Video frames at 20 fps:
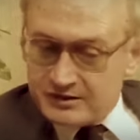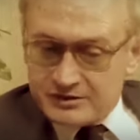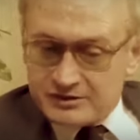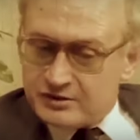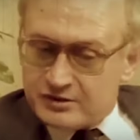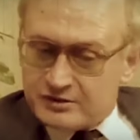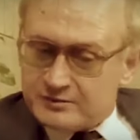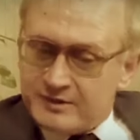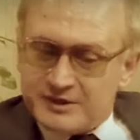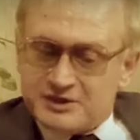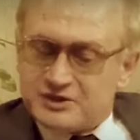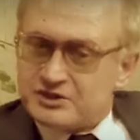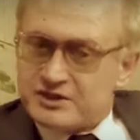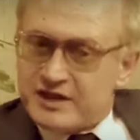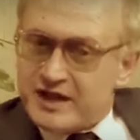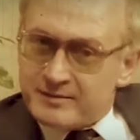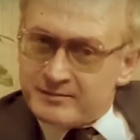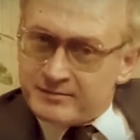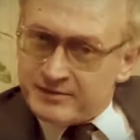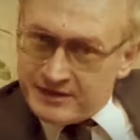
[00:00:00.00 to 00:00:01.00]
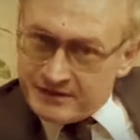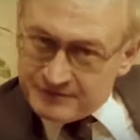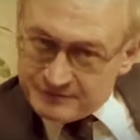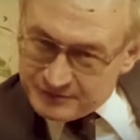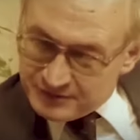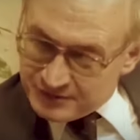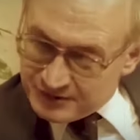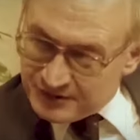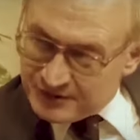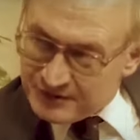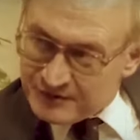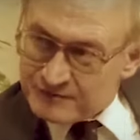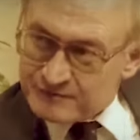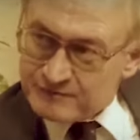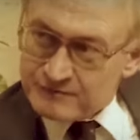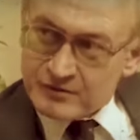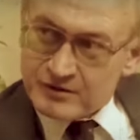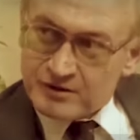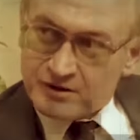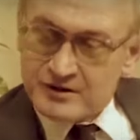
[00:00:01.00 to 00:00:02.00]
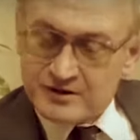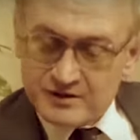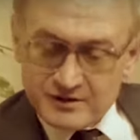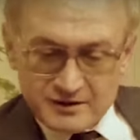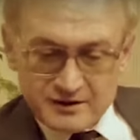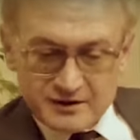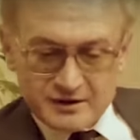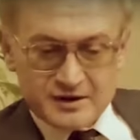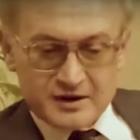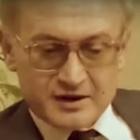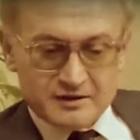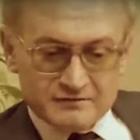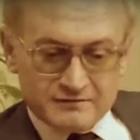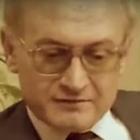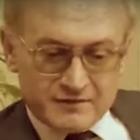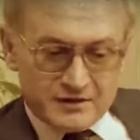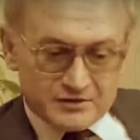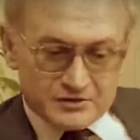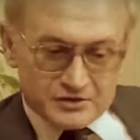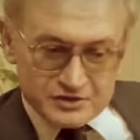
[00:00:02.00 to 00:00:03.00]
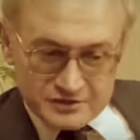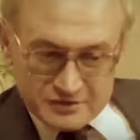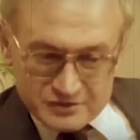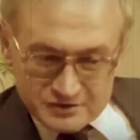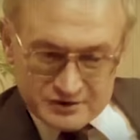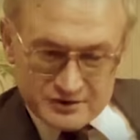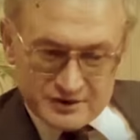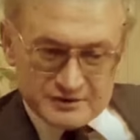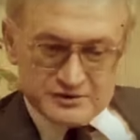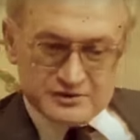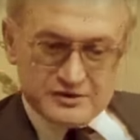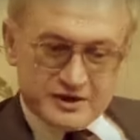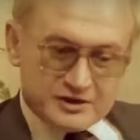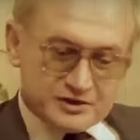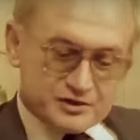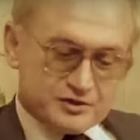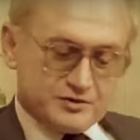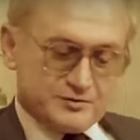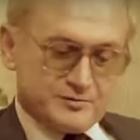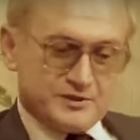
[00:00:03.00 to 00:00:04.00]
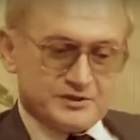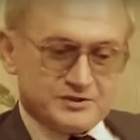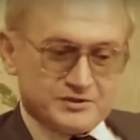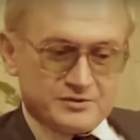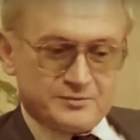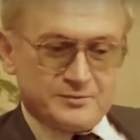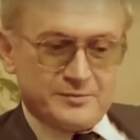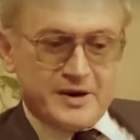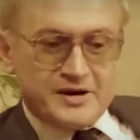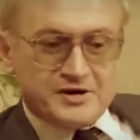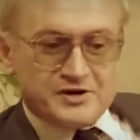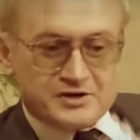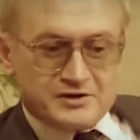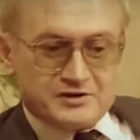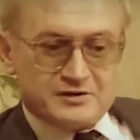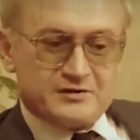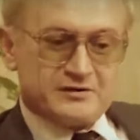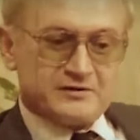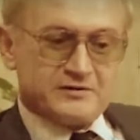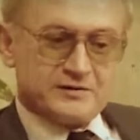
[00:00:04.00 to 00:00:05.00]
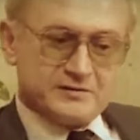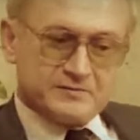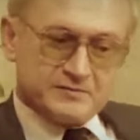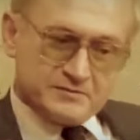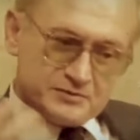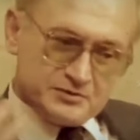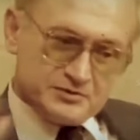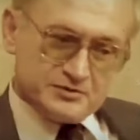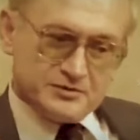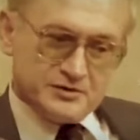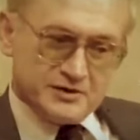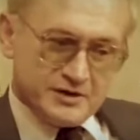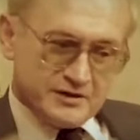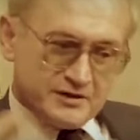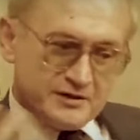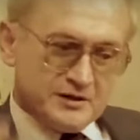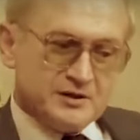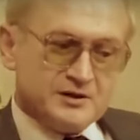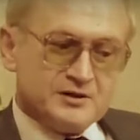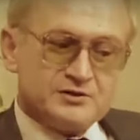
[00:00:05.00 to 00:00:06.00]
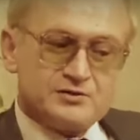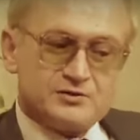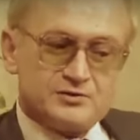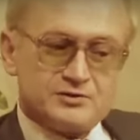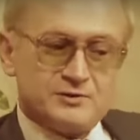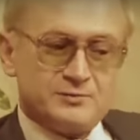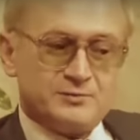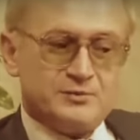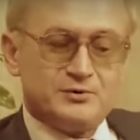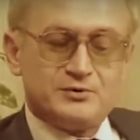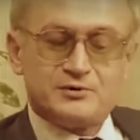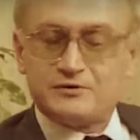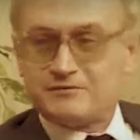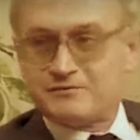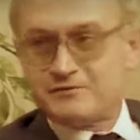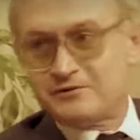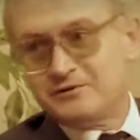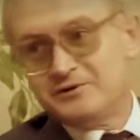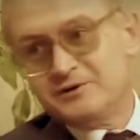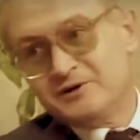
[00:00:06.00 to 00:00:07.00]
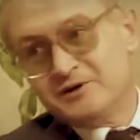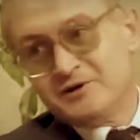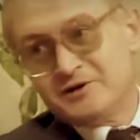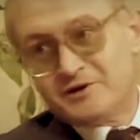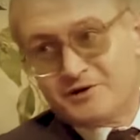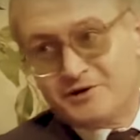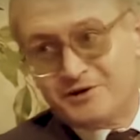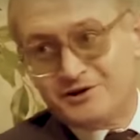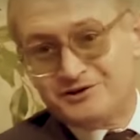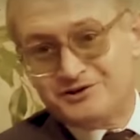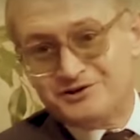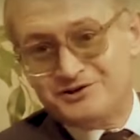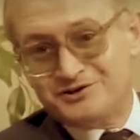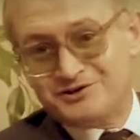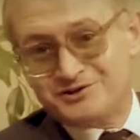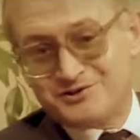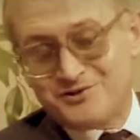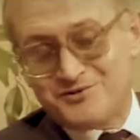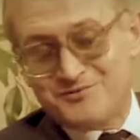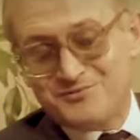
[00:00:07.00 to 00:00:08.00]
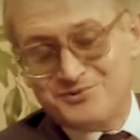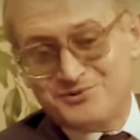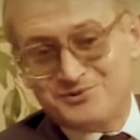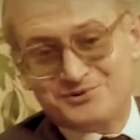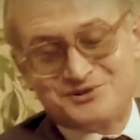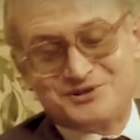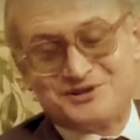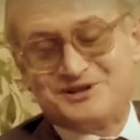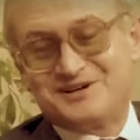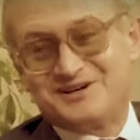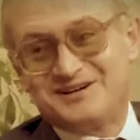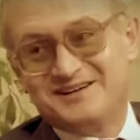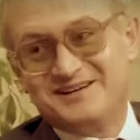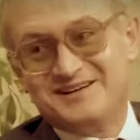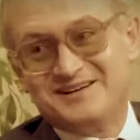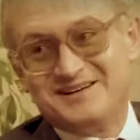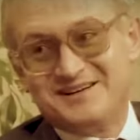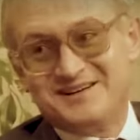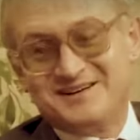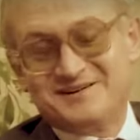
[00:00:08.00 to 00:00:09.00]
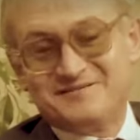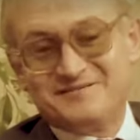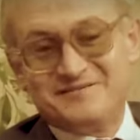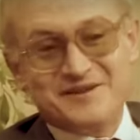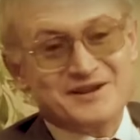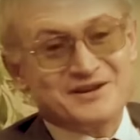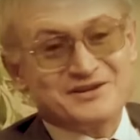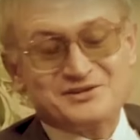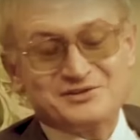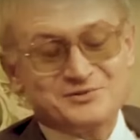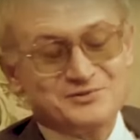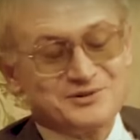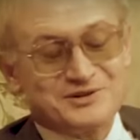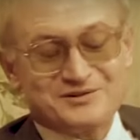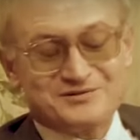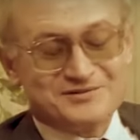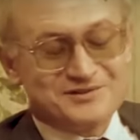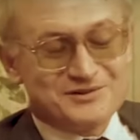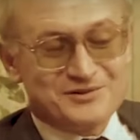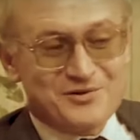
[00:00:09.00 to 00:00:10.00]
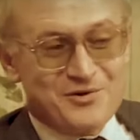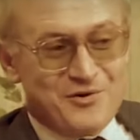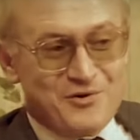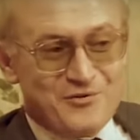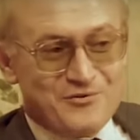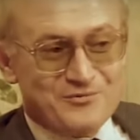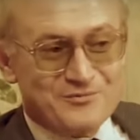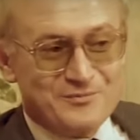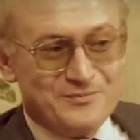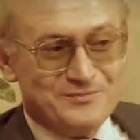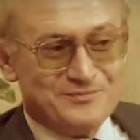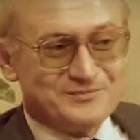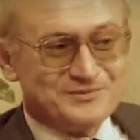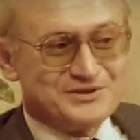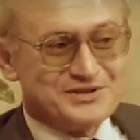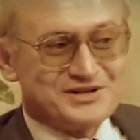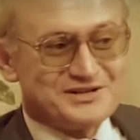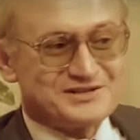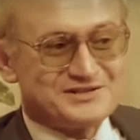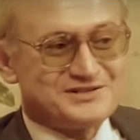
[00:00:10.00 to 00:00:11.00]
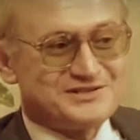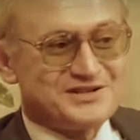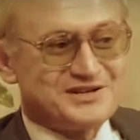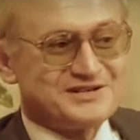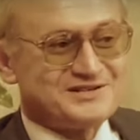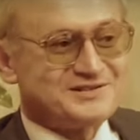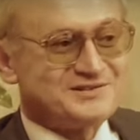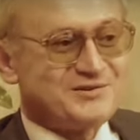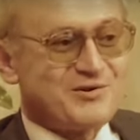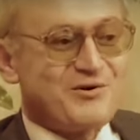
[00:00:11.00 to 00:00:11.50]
There's not much time left for convulsions and sexual masturbation uh, uh, to the beautiful uh, disco music. Very soon it will go, just just